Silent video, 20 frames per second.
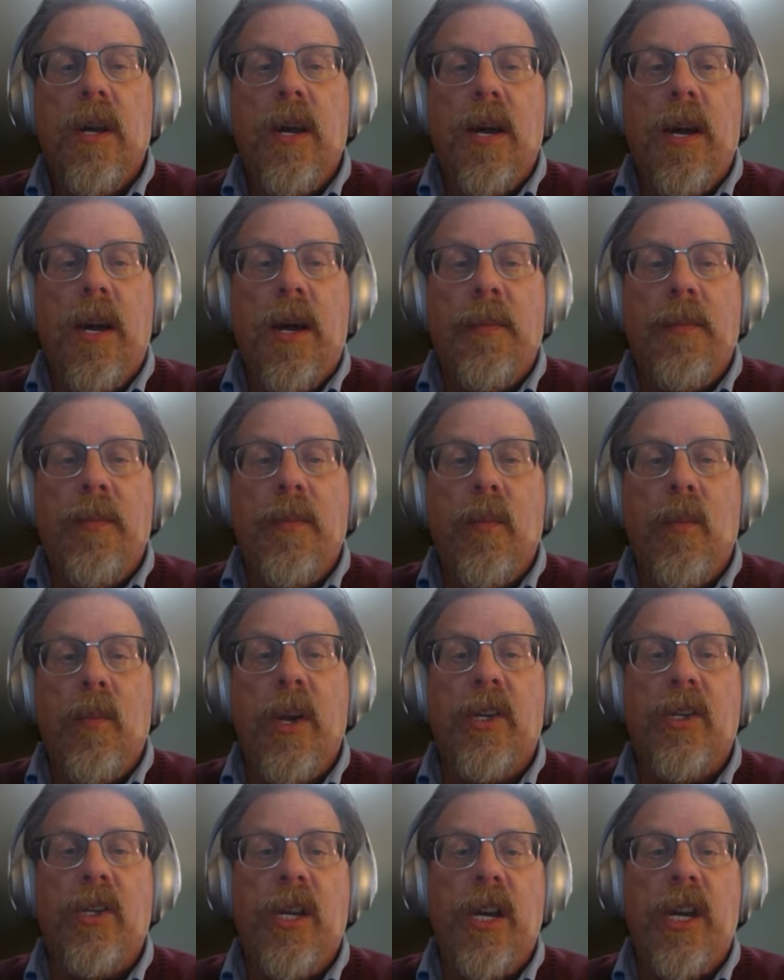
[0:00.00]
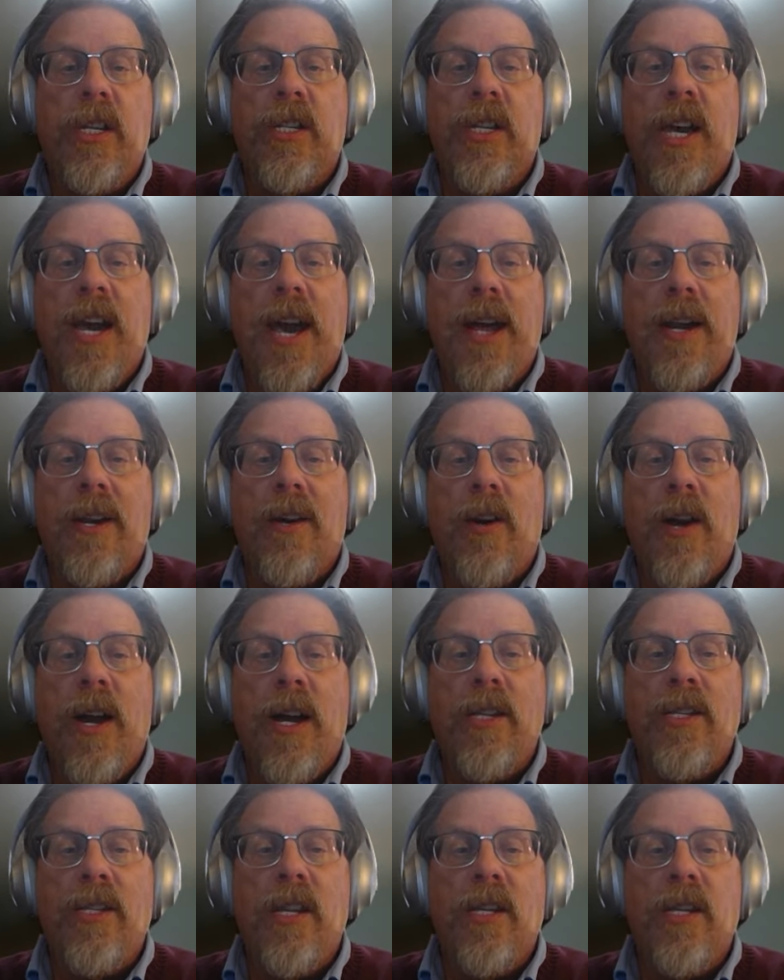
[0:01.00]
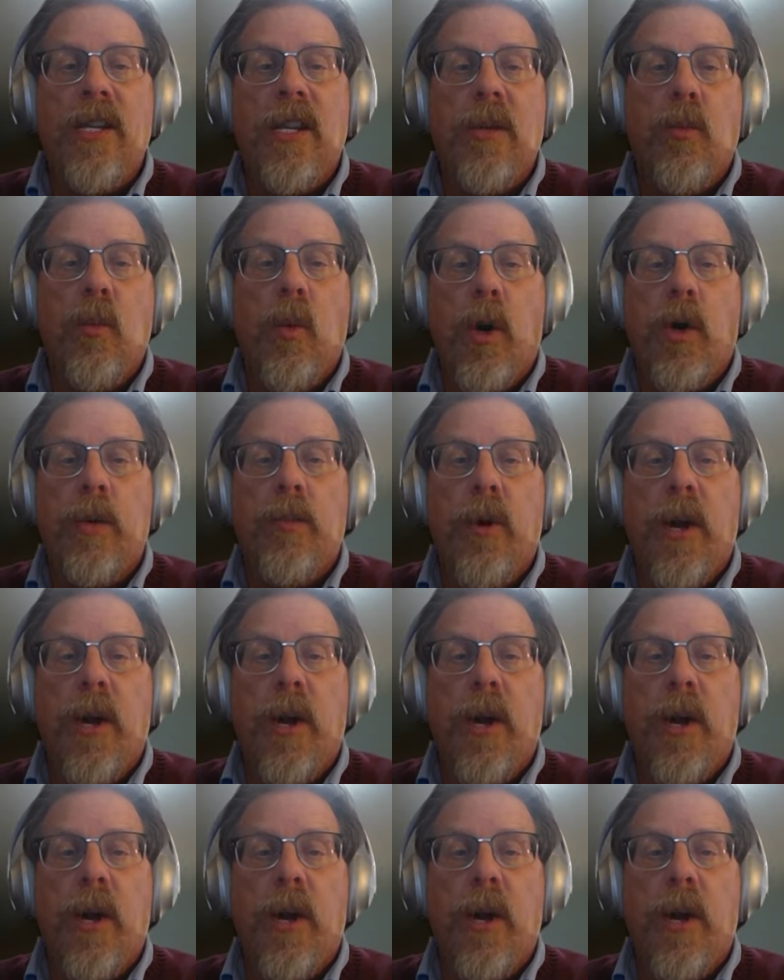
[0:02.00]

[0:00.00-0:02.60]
which gets categorized into the work